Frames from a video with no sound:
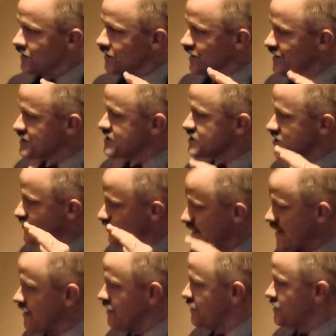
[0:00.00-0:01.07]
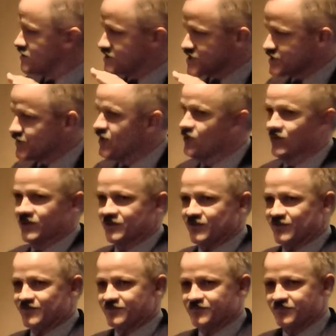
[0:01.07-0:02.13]
let's defend the
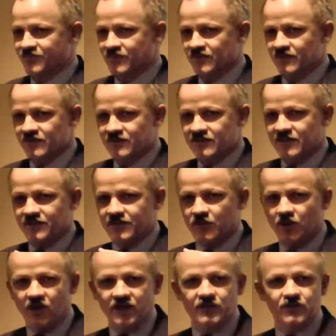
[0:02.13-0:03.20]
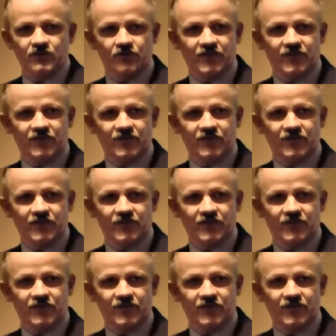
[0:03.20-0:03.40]
spirit that the auditor